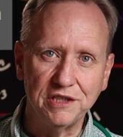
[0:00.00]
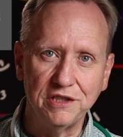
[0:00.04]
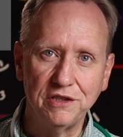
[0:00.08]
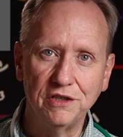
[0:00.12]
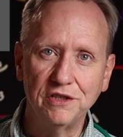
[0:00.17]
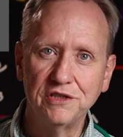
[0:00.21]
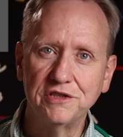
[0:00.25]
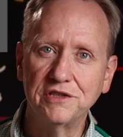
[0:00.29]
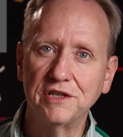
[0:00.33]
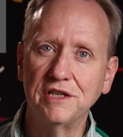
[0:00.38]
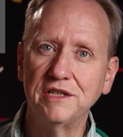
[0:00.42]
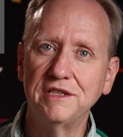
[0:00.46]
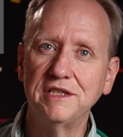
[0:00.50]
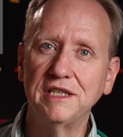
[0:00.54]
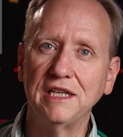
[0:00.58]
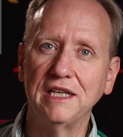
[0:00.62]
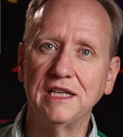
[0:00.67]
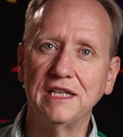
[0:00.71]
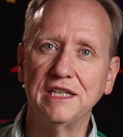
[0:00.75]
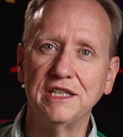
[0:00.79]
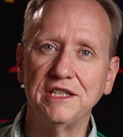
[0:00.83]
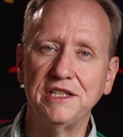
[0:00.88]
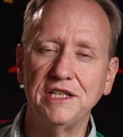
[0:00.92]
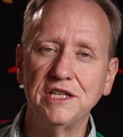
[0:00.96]
you're shunting
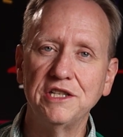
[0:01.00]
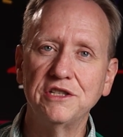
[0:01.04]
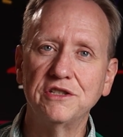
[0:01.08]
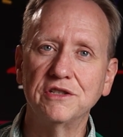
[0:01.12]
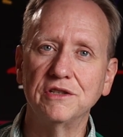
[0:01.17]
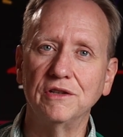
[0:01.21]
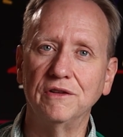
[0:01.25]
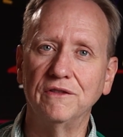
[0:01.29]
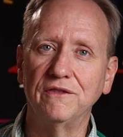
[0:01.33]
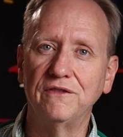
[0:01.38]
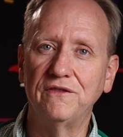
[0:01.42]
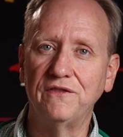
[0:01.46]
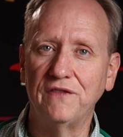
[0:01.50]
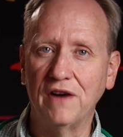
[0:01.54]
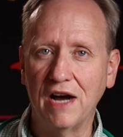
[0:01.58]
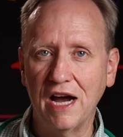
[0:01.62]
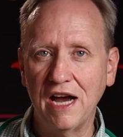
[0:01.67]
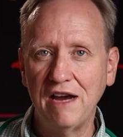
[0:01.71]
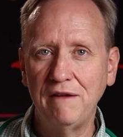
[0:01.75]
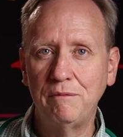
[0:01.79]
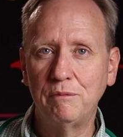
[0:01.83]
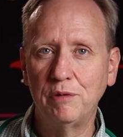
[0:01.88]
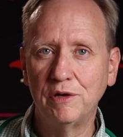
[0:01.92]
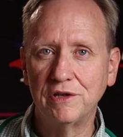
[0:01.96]
an additional
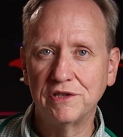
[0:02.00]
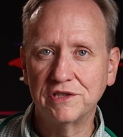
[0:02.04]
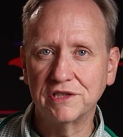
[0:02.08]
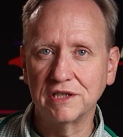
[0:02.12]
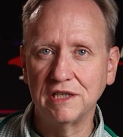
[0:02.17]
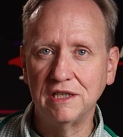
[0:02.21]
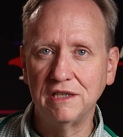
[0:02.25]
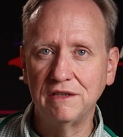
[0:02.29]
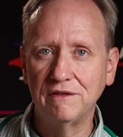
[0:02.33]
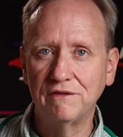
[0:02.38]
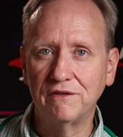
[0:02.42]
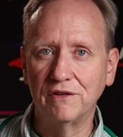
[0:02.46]
5%